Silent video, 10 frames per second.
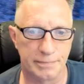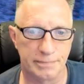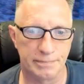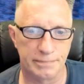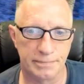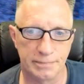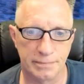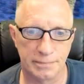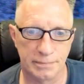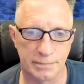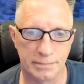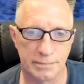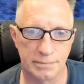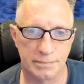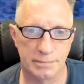
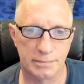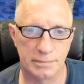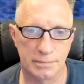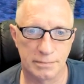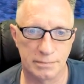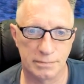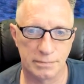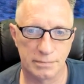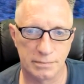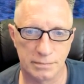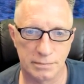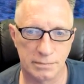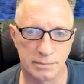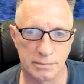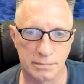
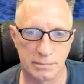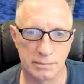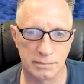[no speech]